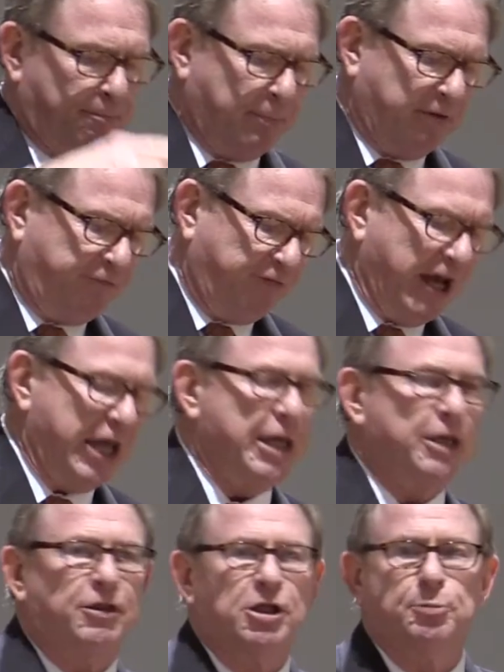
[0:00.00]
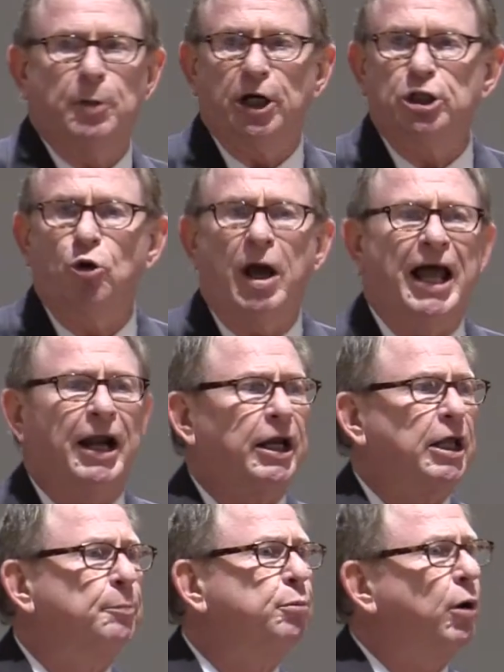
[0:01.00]
But faith and
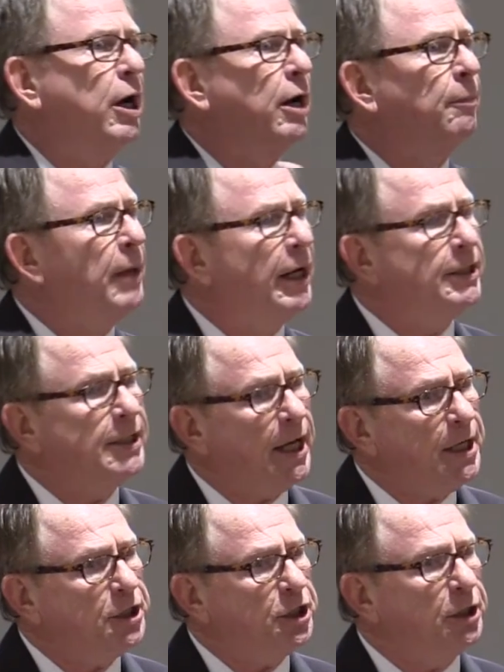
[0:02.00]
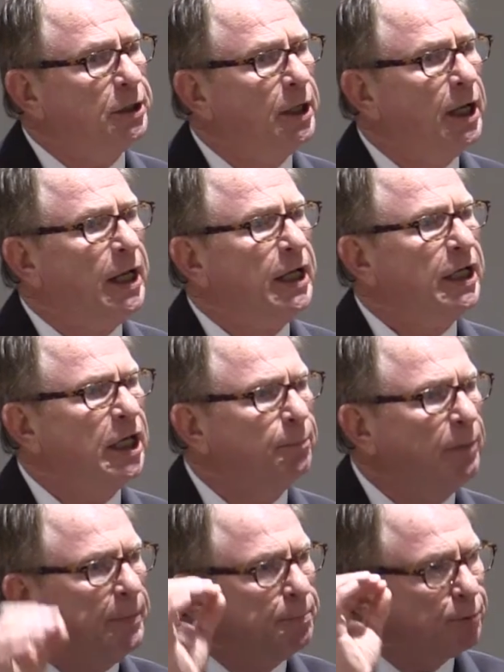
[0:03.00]
spirituality and prayer and meditation can
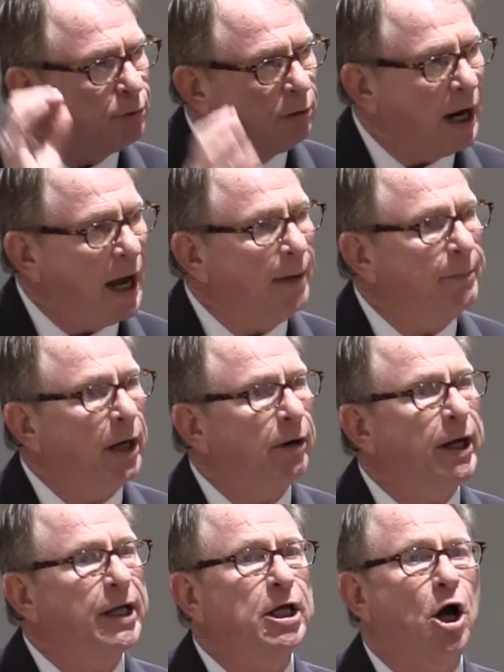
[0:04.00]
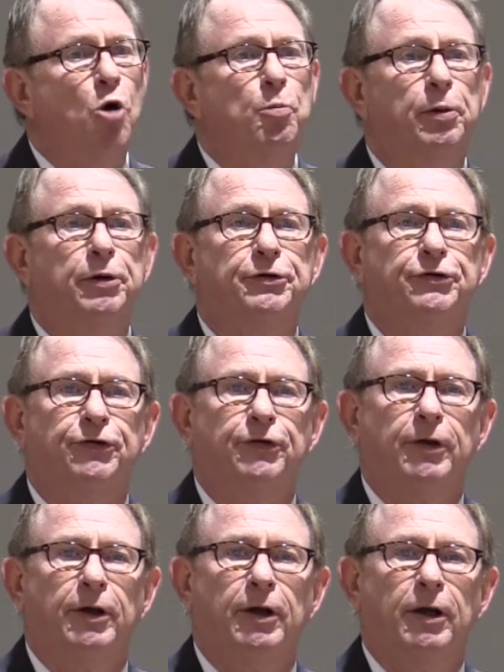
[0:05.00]
be primary copers,
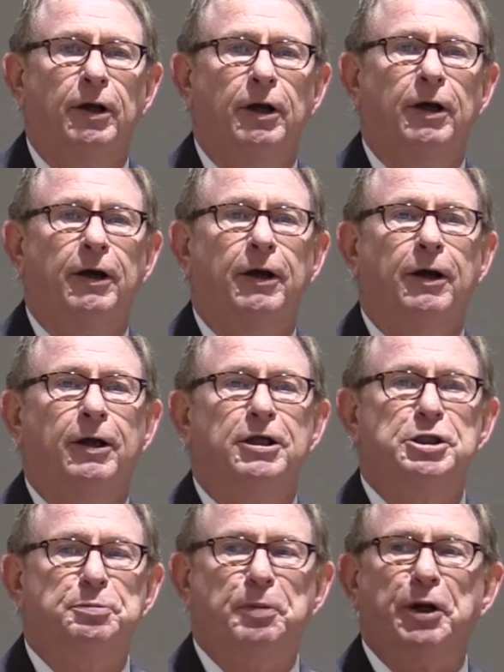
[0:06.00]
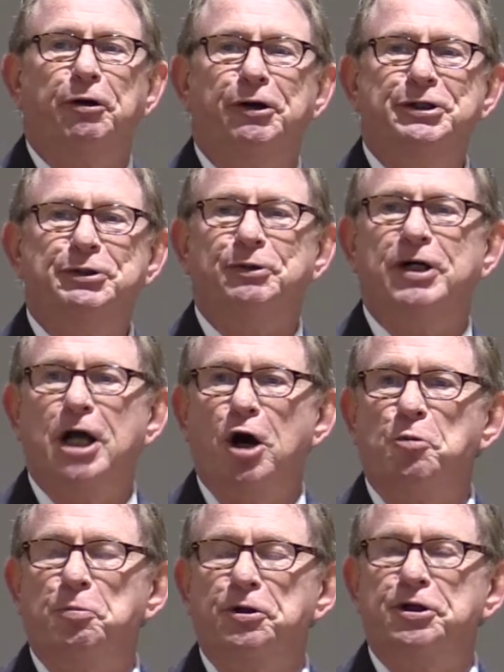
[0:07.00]
spiritual
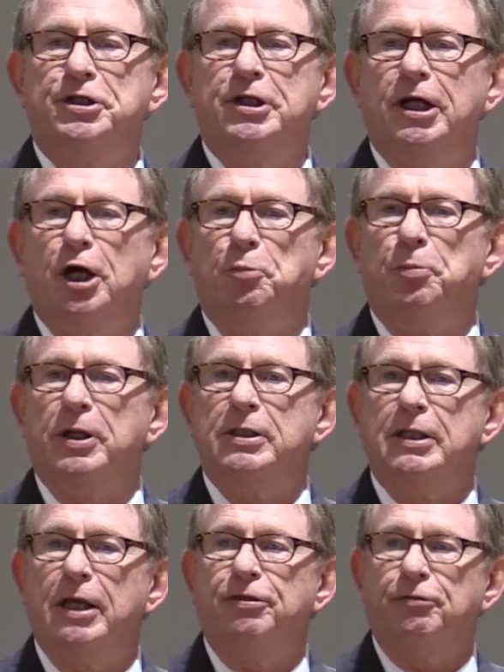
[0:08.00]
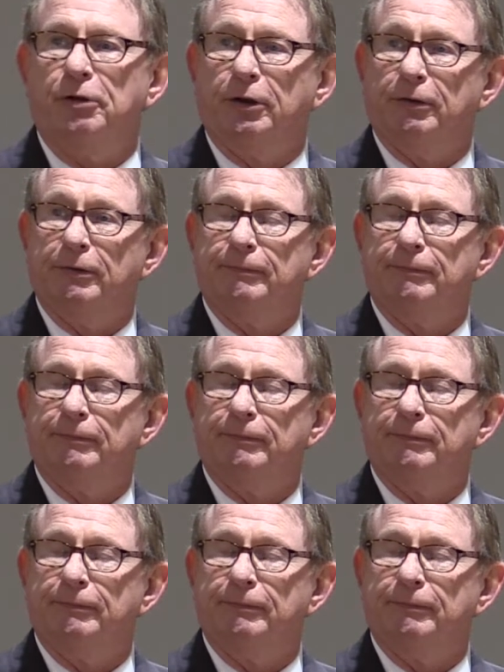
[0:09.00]
copers to help us get through.